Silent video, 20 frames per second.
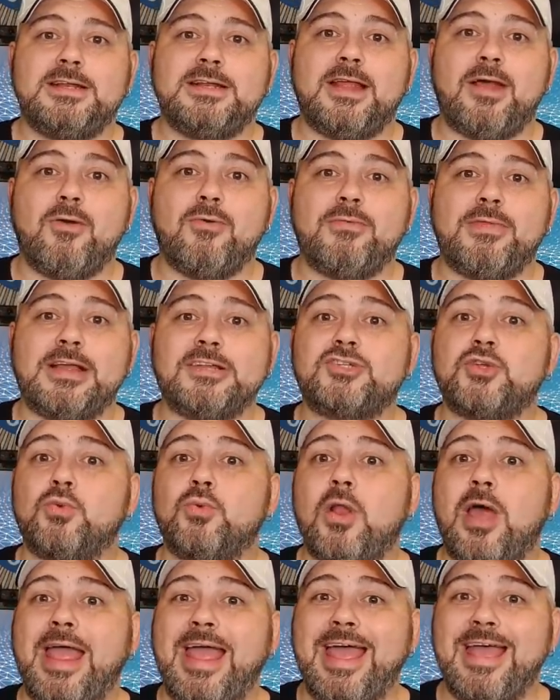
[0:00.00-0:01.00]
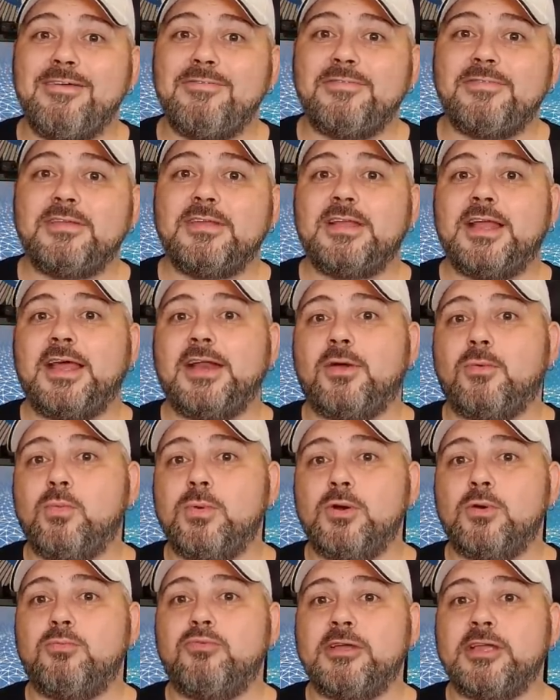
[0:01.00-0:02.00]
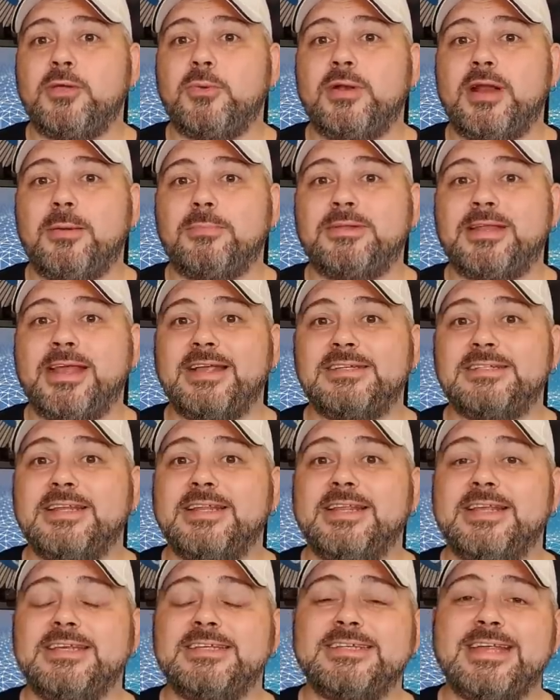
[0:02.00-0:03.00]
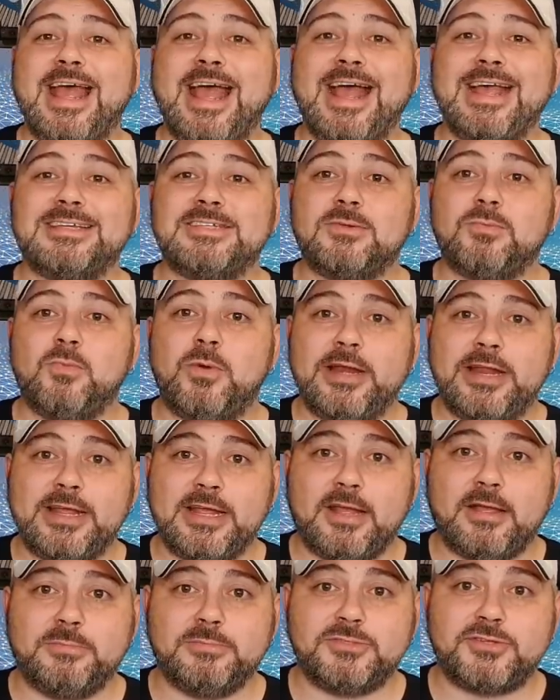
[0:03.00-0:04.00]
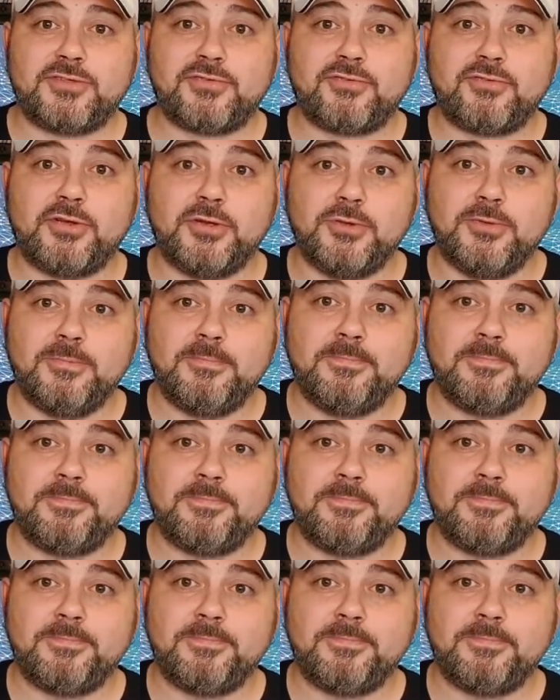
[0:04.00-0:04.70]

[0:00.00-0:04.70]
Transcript: Now, that's all I have, and I will bring you an update to this as and when it comes through.